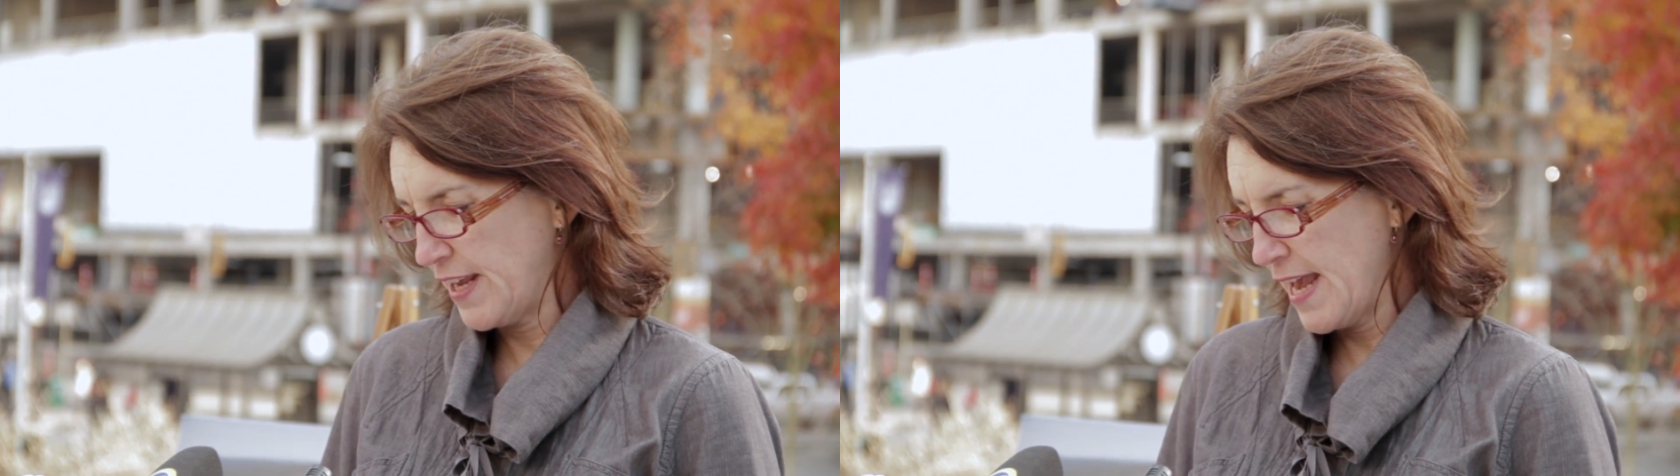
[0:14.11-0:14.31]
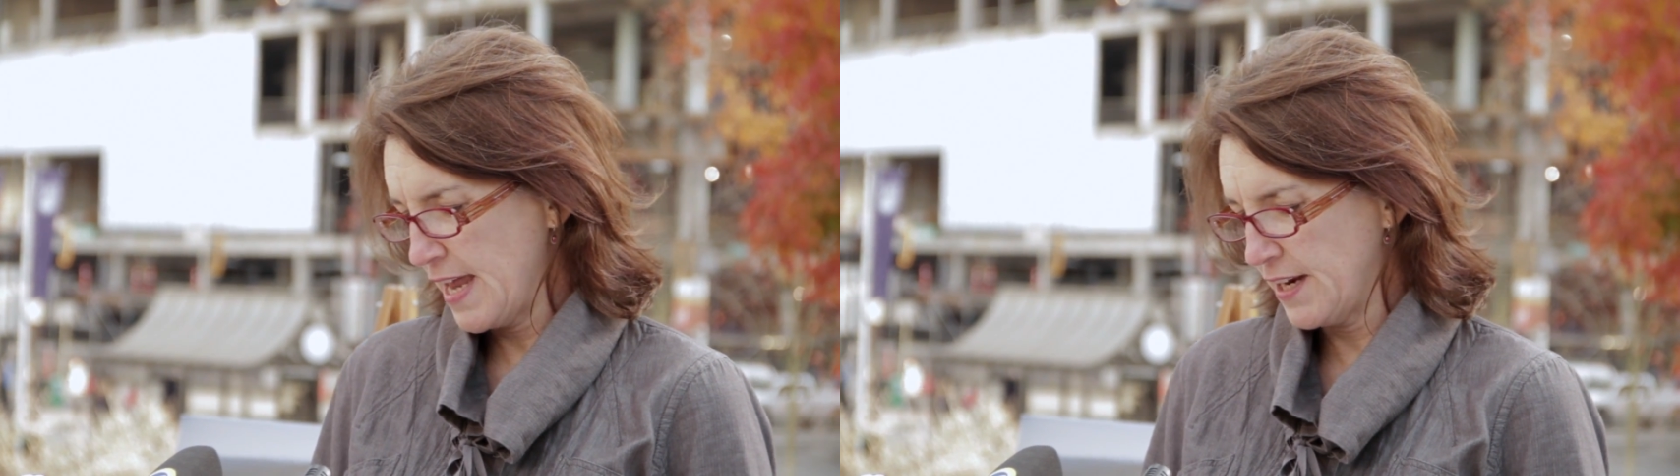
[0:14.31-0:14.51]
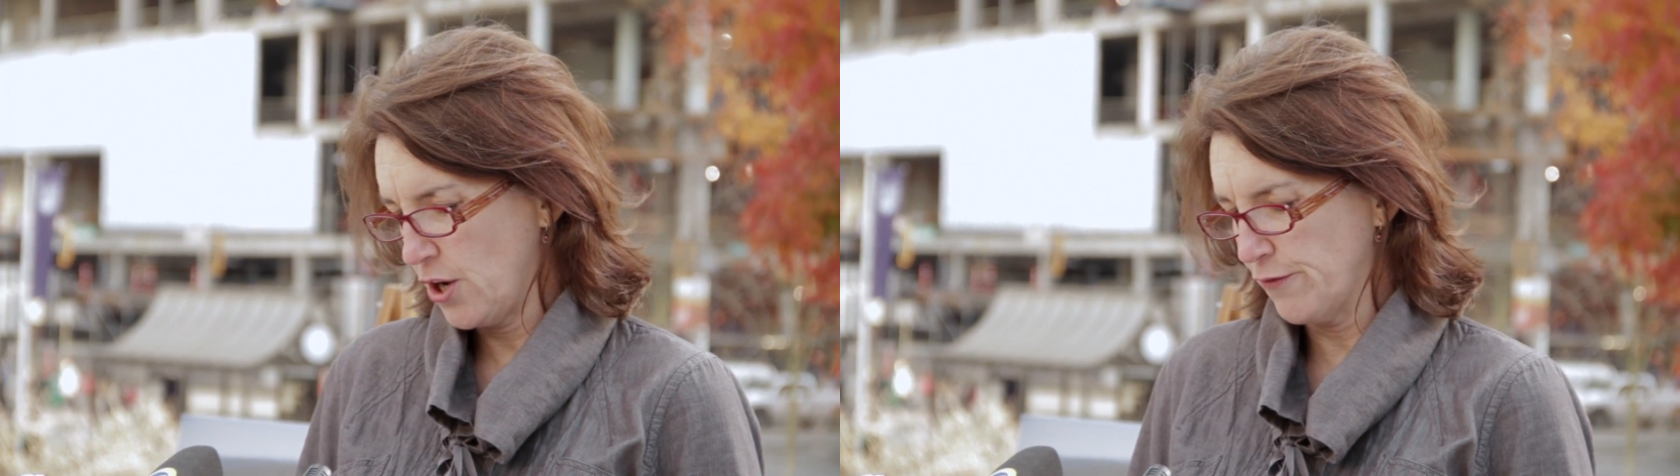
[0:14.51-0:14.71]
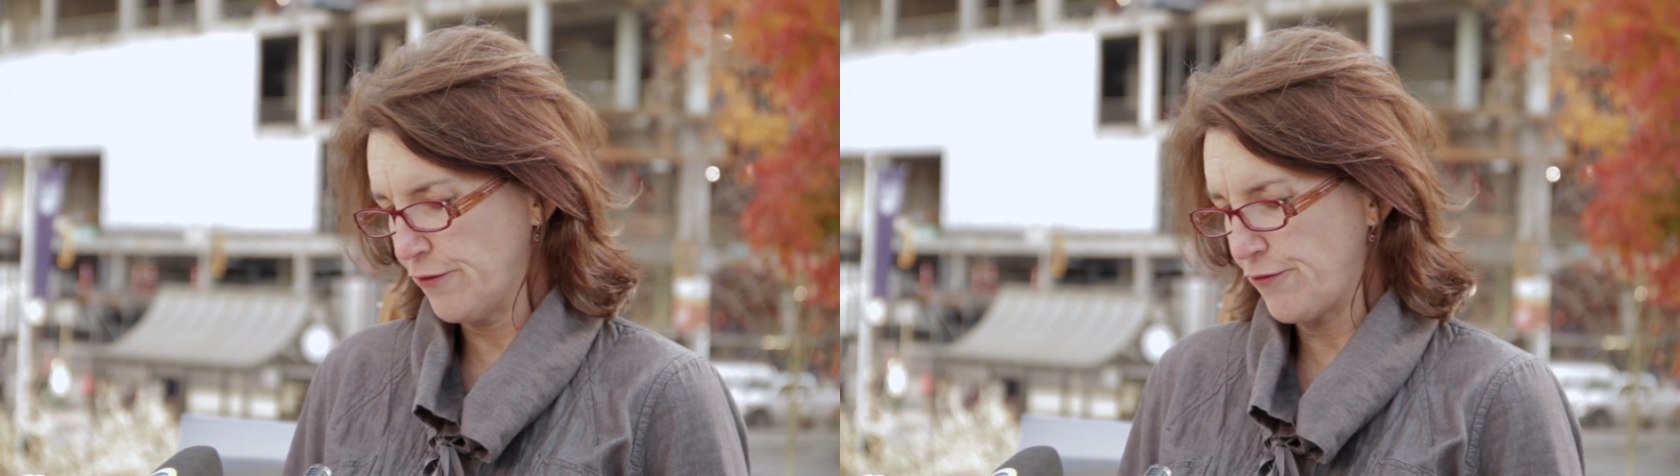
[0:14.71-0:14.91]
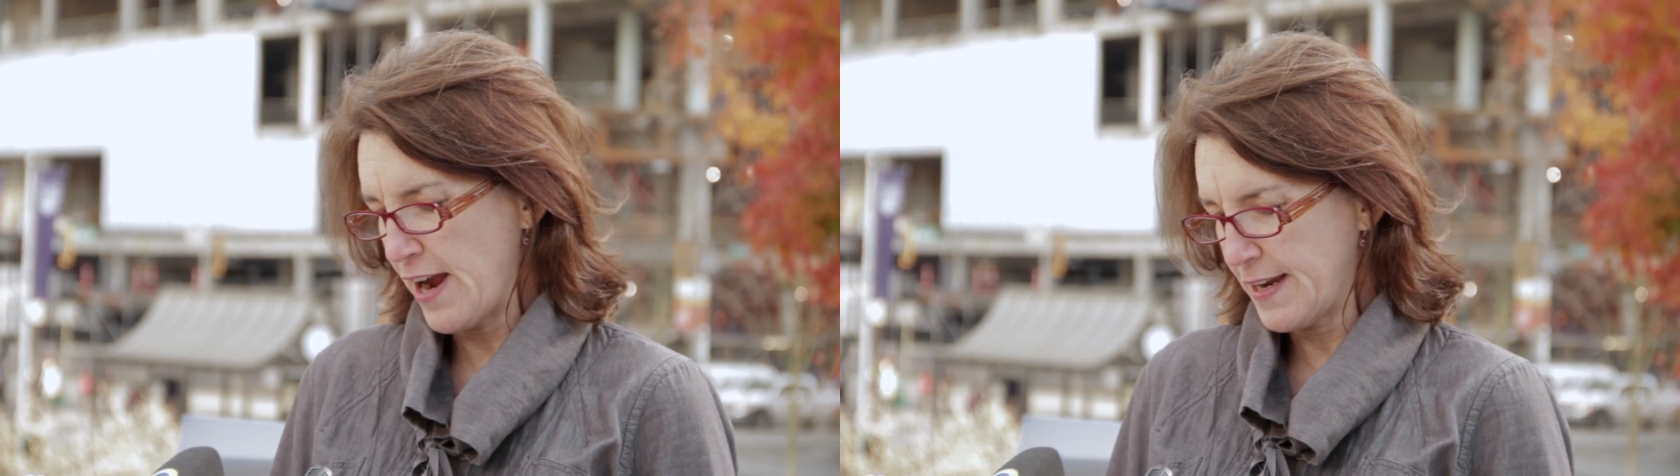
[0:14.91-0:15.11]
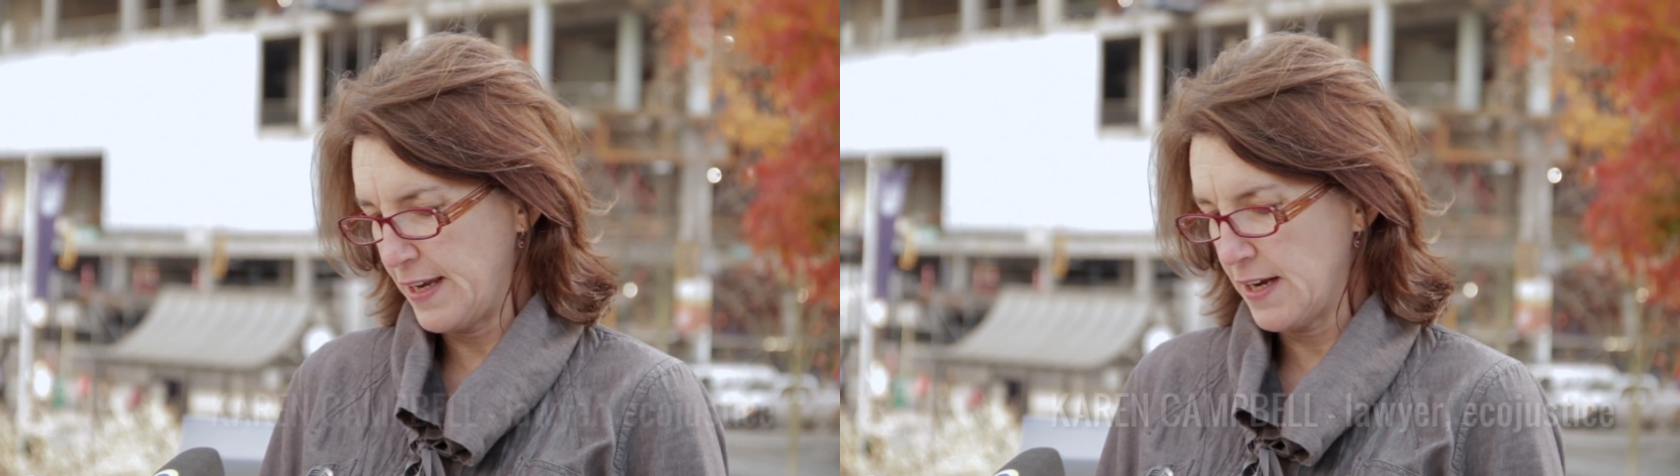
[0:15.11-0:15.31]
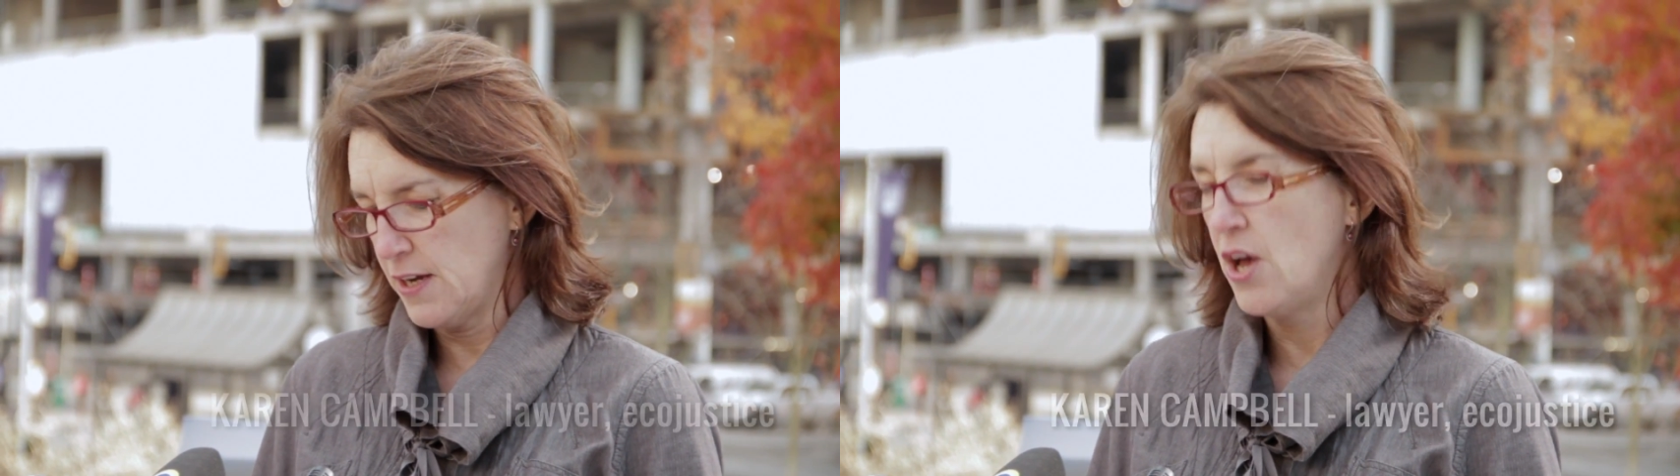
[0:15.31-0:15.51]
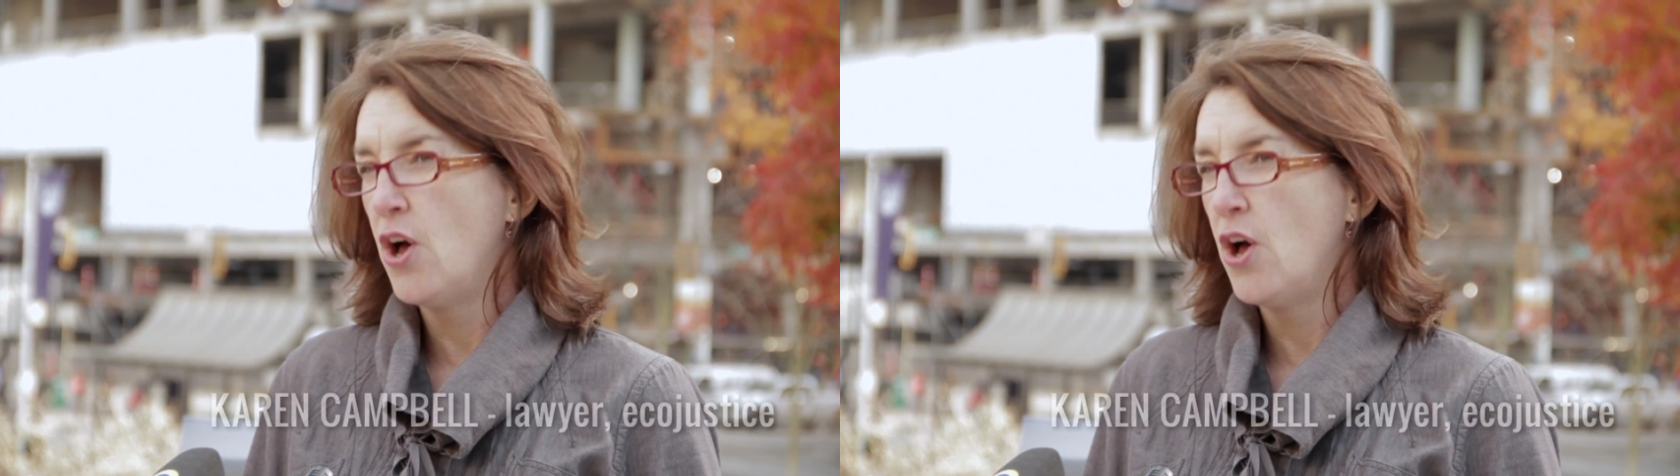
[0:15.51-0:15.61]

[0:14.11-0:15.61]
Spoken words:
Canada over fracking,